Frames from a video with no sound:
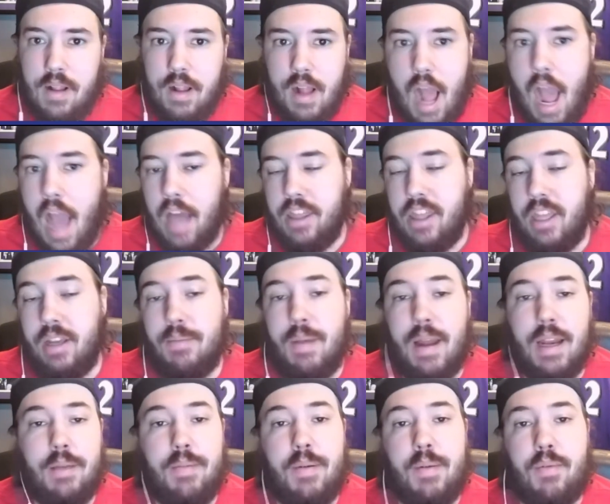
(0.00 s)
I think
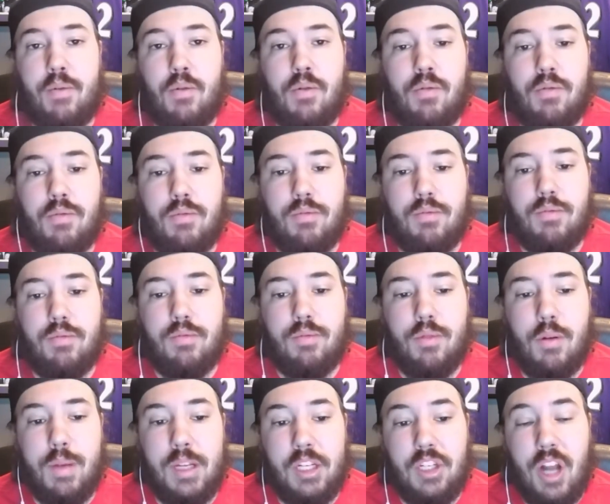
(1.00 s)
many people
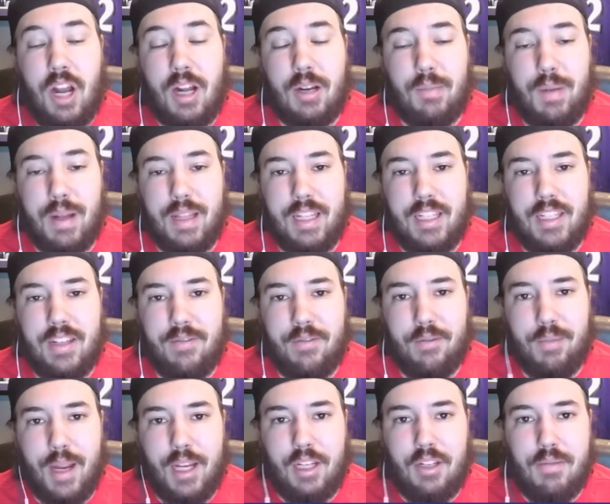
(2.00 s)
will be shocked by this
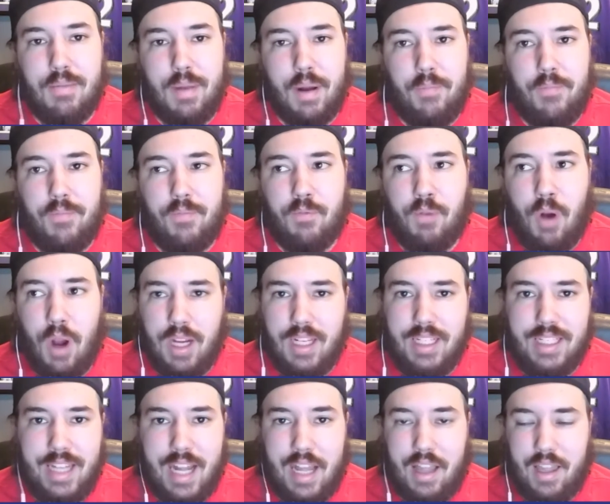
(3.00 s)
information. But Ronnie
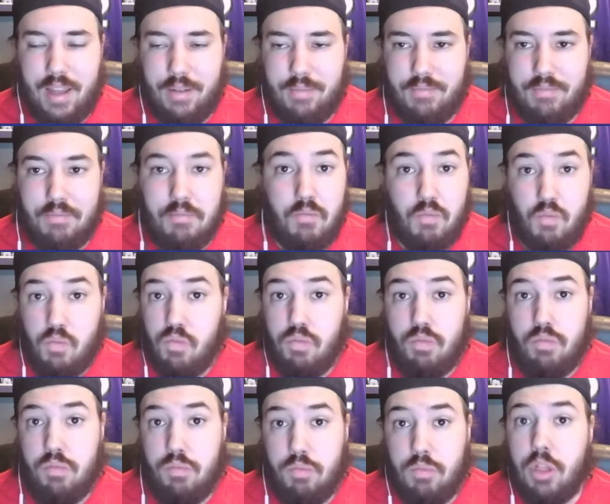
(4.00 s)
Stanley,
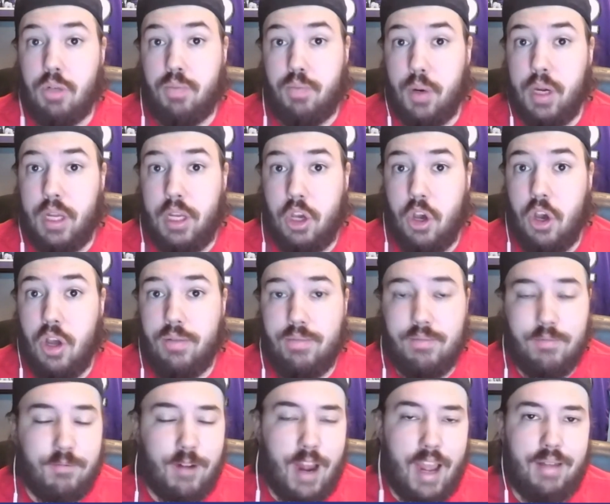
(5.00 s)
he's pretty good,
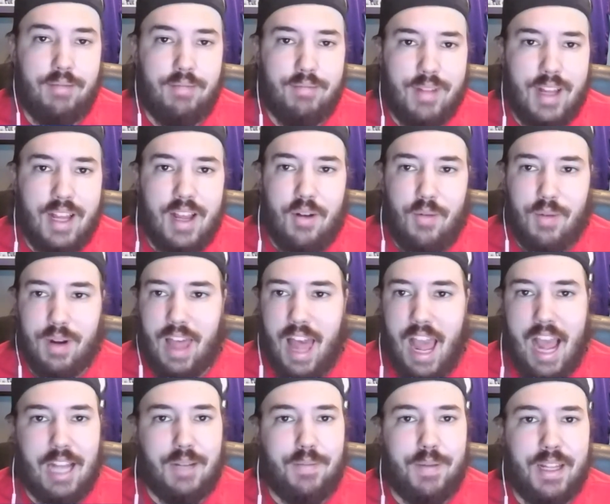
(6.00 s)
right? One of the
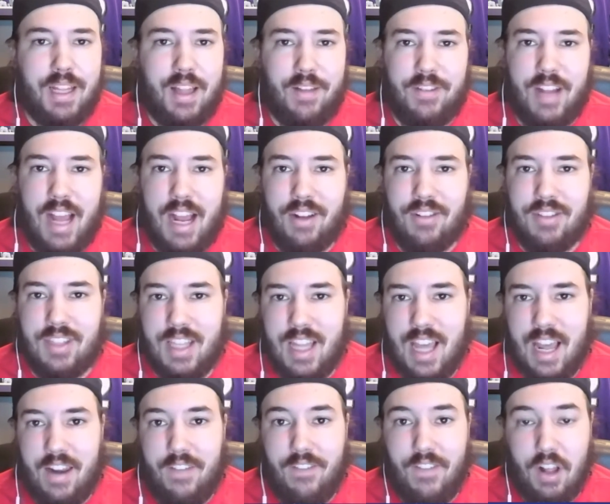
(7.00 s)
highest paid left tackles in the
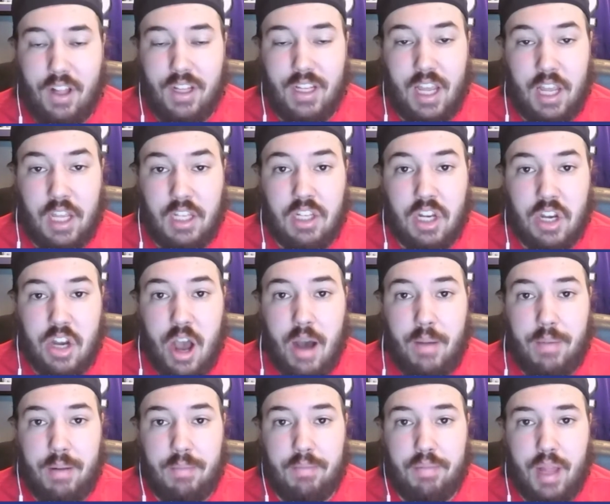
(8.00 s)
NFL. He's a
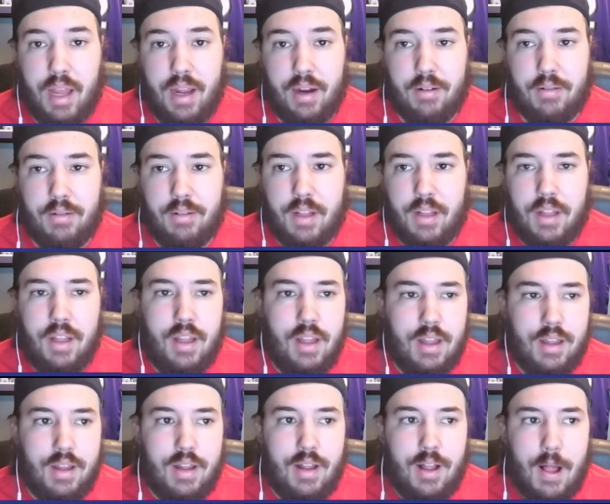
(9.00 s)
dominant player.
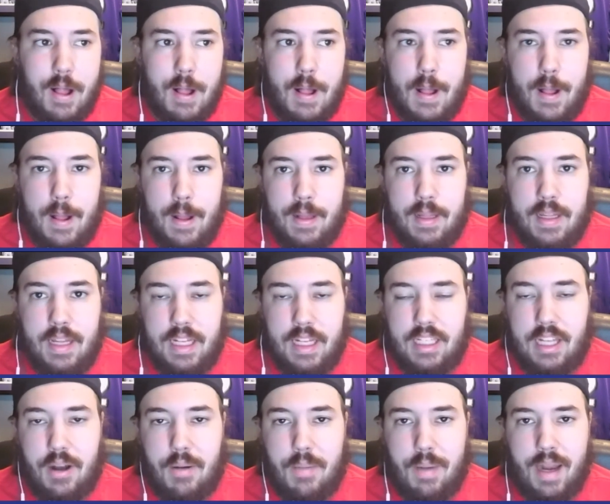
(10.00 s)

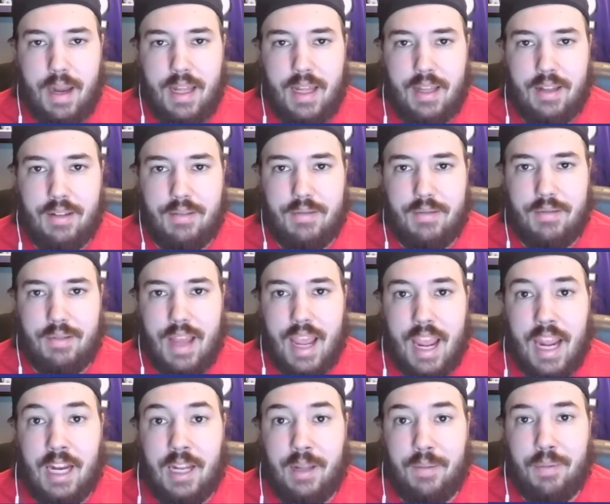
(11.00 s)
Guess how many
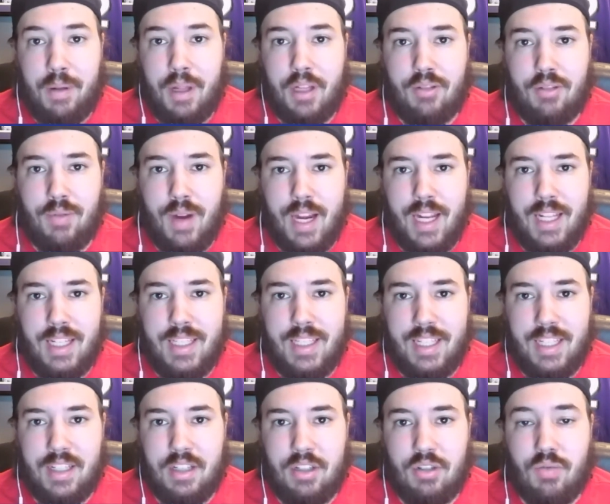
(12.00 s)
80 plus rating
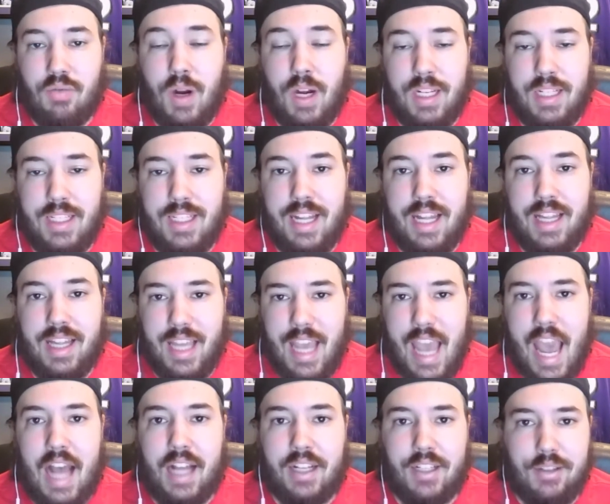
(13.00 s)
seasons Ronnie Stanley
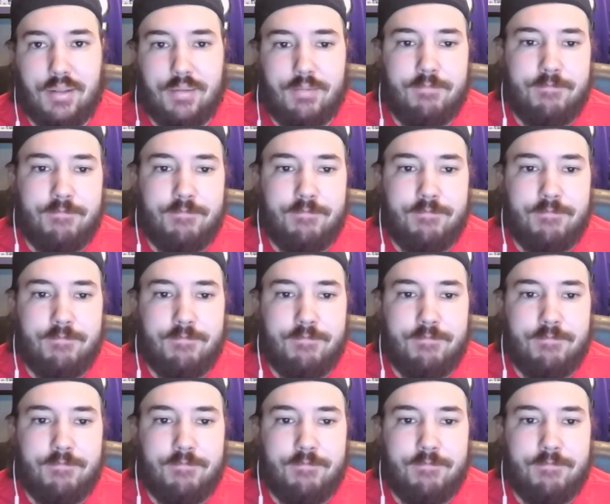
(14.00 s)
has?